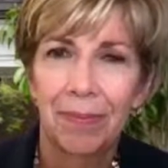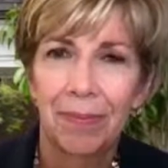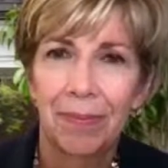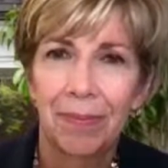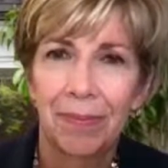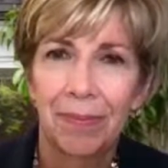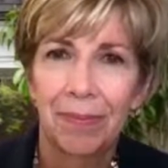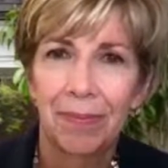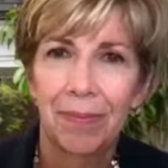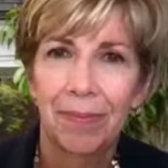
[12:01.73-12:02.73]

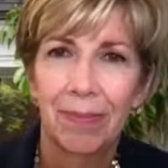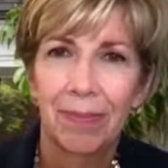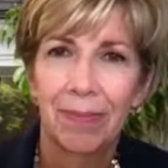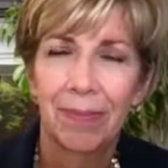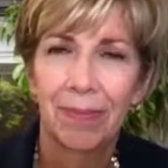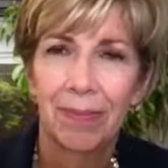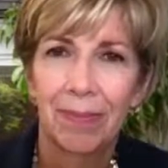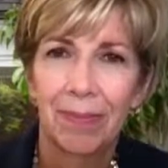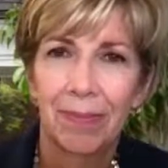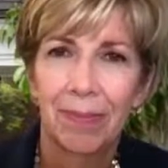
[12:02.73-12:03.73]

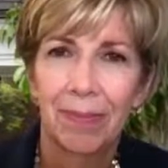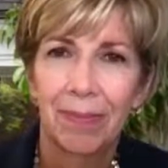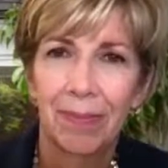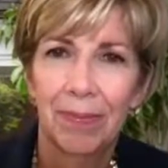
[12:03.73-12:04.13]
The person shown says nothing.